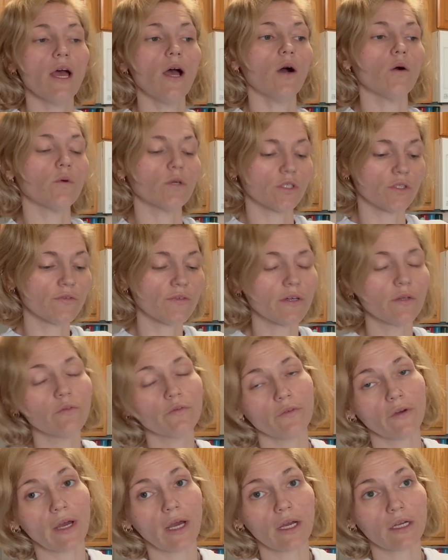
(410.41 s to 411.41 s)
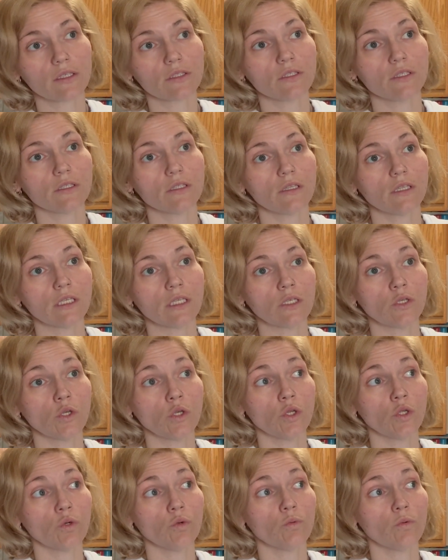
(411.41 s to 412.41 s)
which, fun fact, the
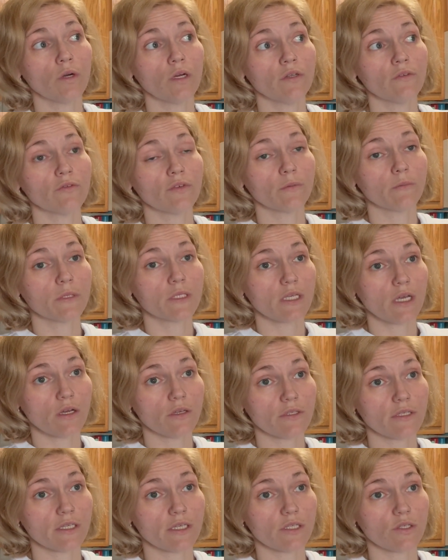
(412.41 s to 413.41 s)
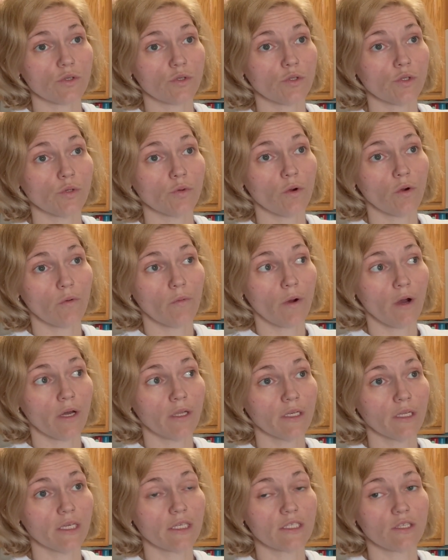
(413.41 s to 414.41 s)
new one from Celsius, or newer
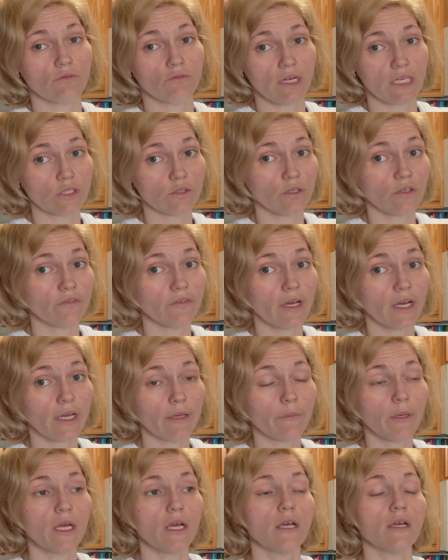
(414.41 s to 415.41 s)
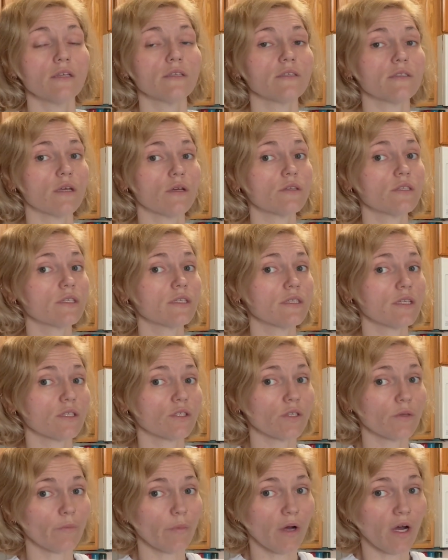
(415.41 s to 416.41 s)
one, is a retro vibe. Celsius
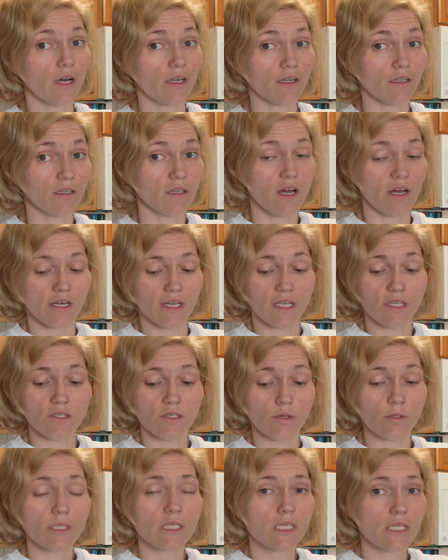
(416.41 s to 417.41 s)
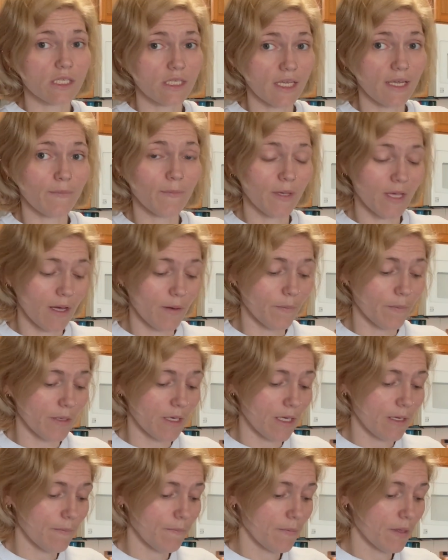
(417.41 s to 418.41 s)
actually bought Alani, so it's the same
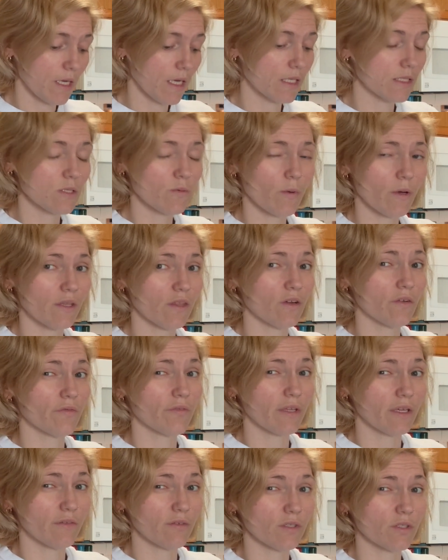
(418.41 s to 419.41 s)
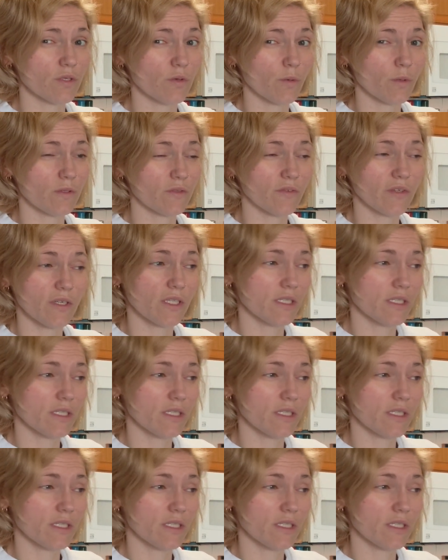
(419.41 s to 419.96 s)
company. Hence why their flavor is always very